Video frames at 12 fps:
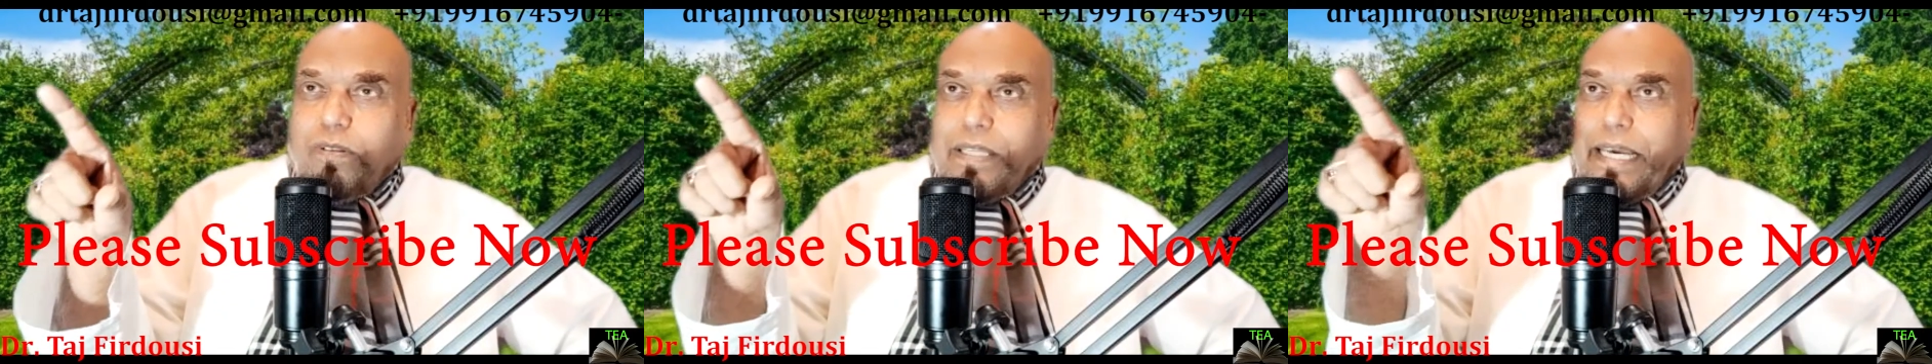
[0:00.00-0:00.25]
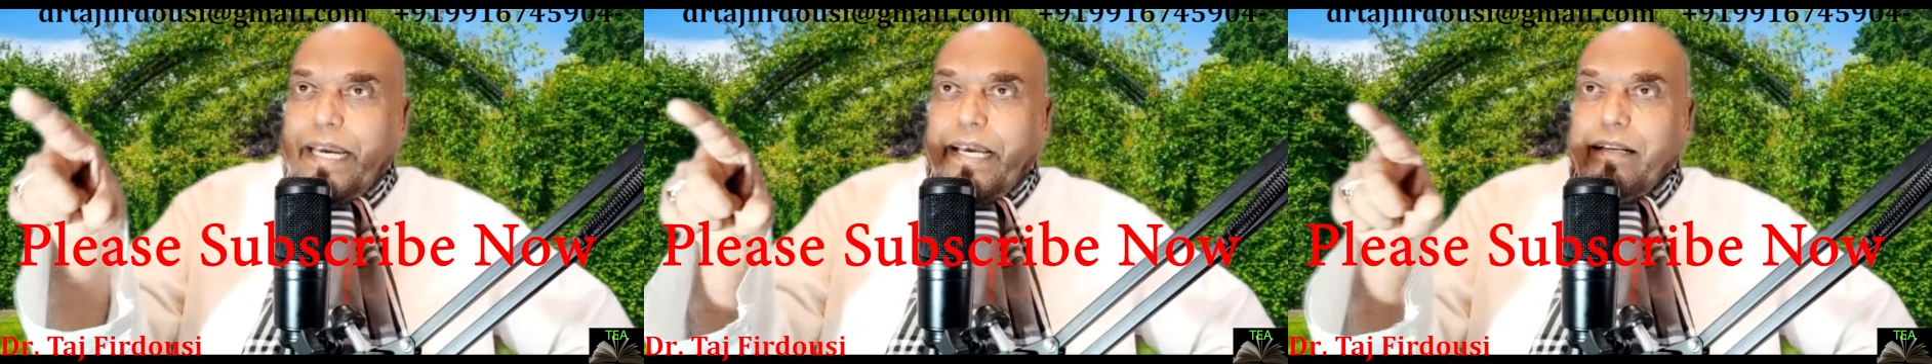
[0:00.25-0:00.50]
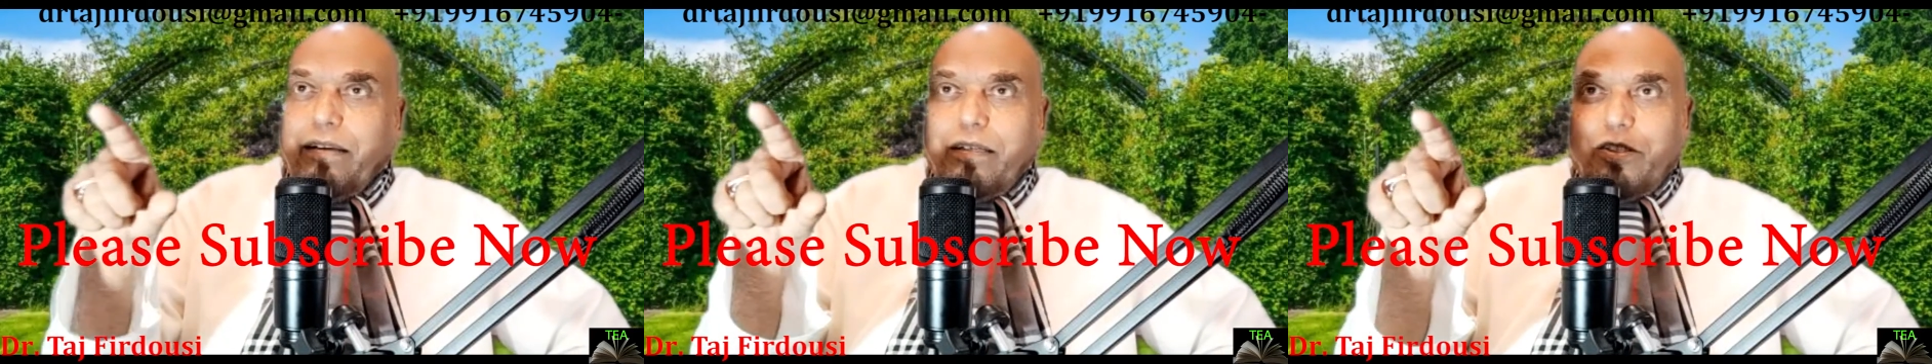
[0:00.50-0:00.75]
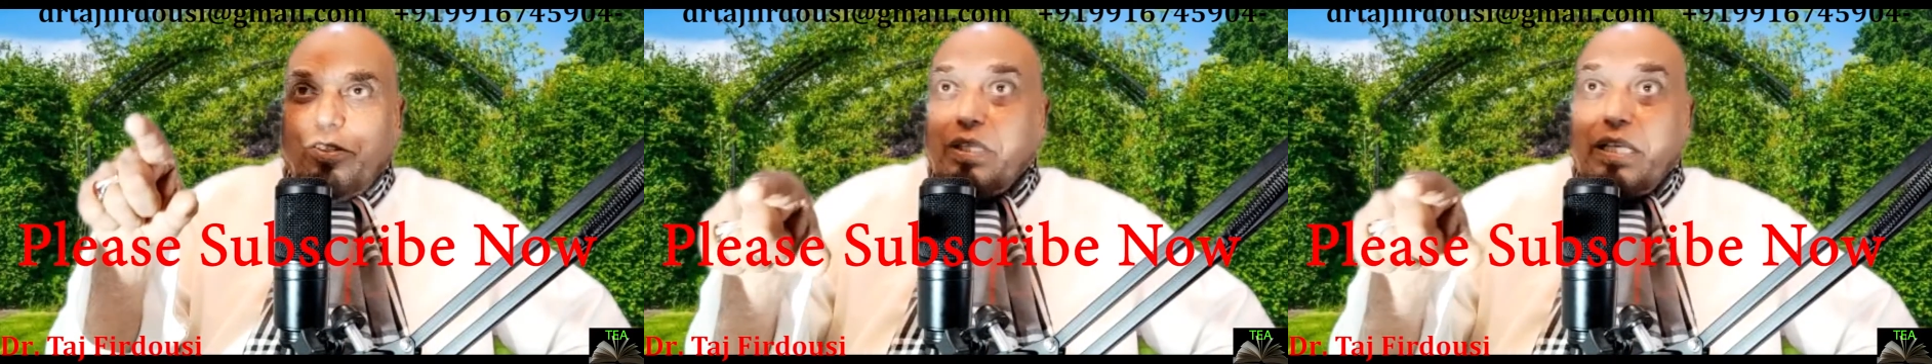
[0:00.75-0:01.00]
there.
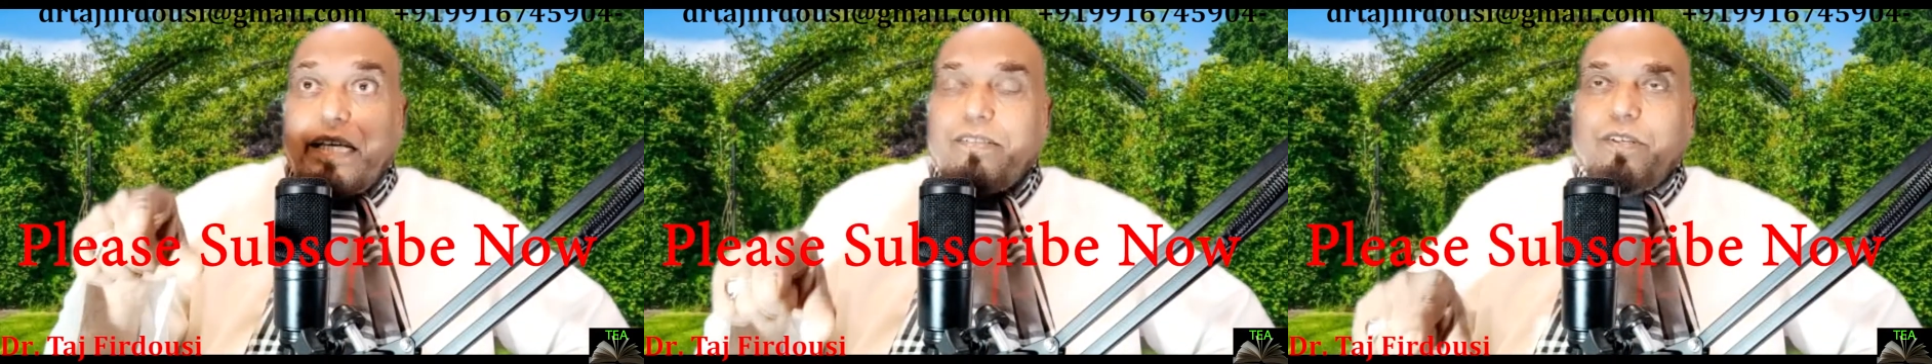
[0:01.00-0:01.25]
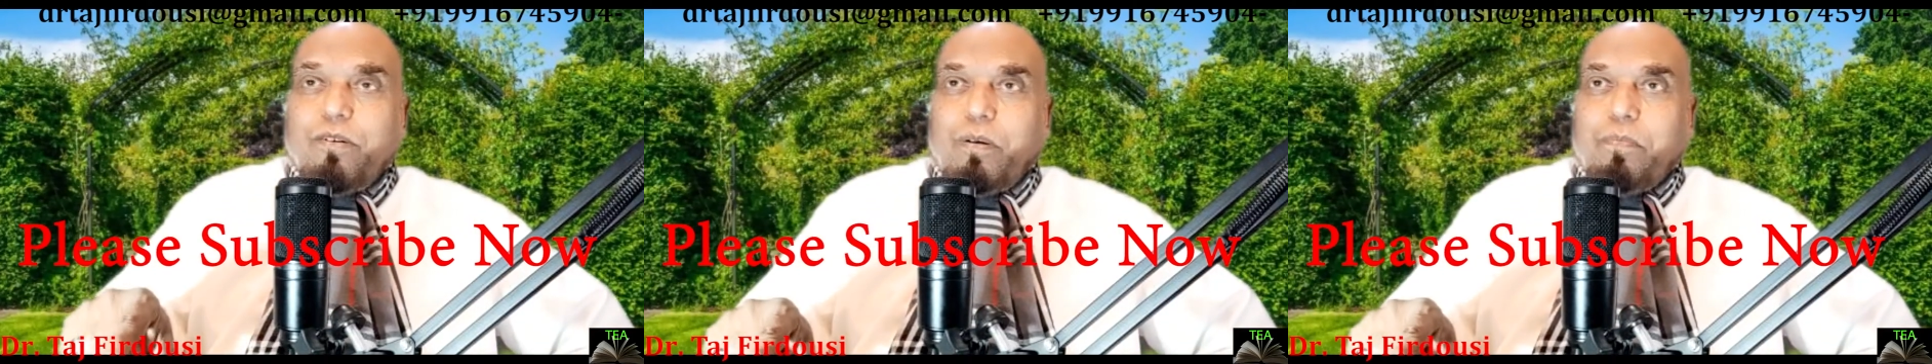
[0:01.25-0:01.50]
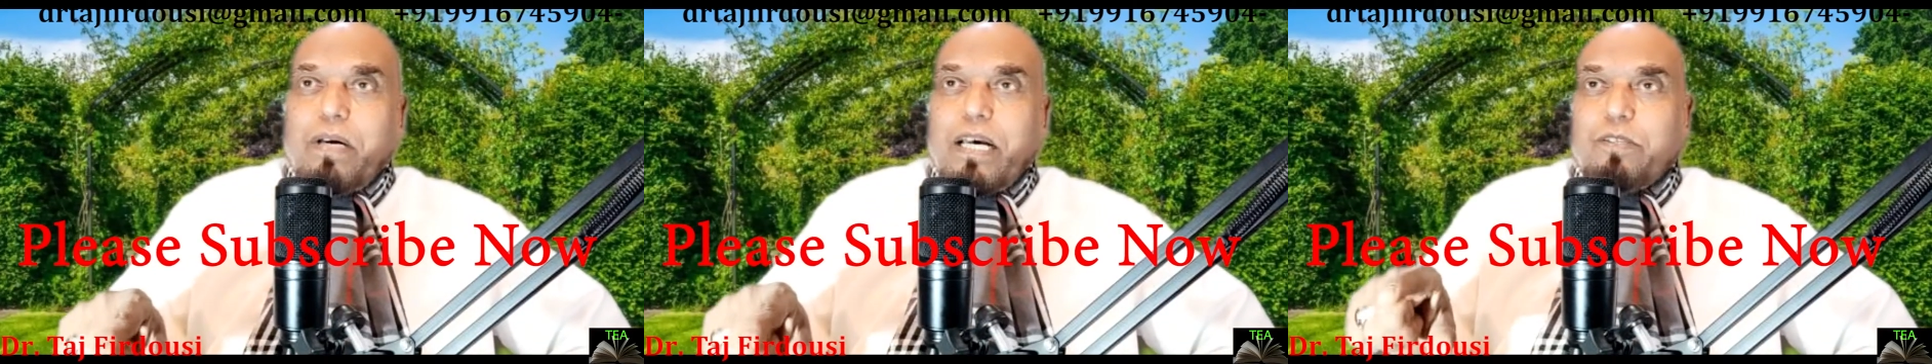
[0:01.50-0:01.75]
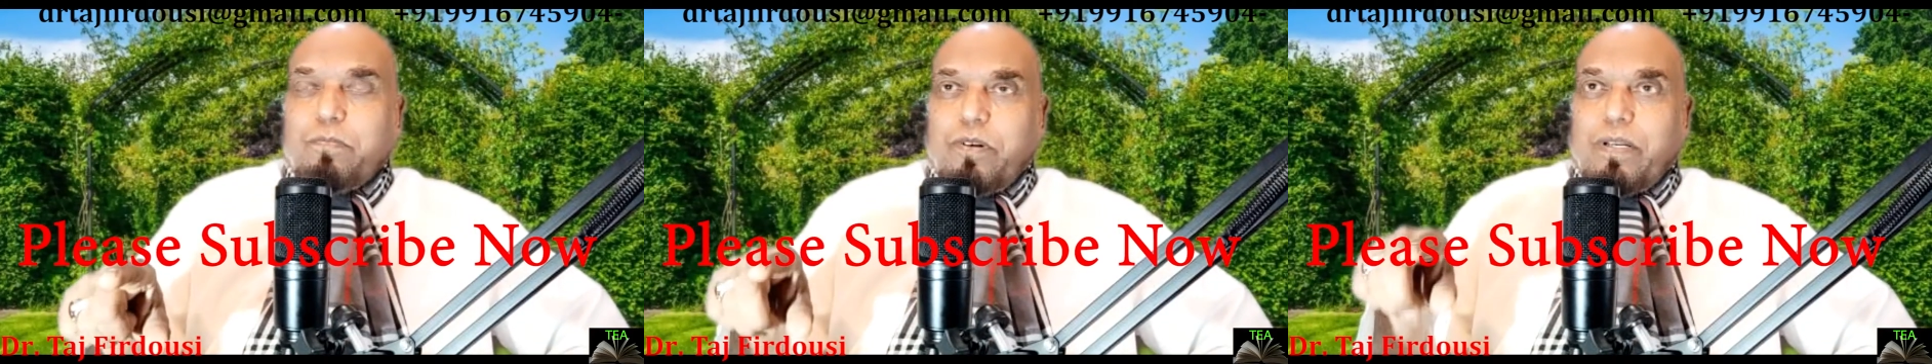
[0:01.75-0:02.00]
There's your
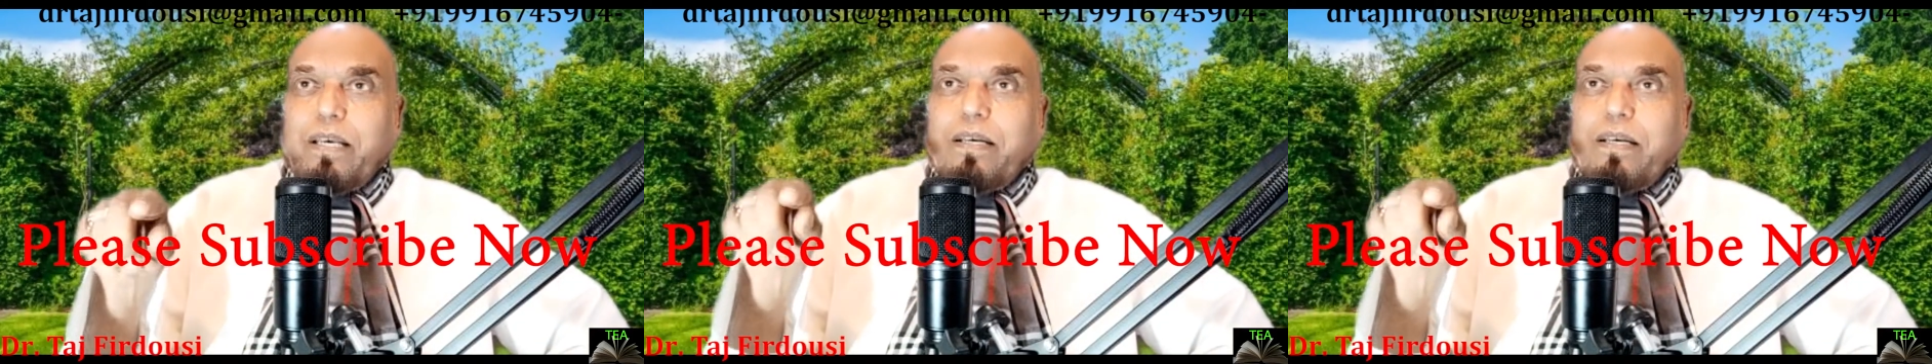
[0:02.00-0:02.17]
passport.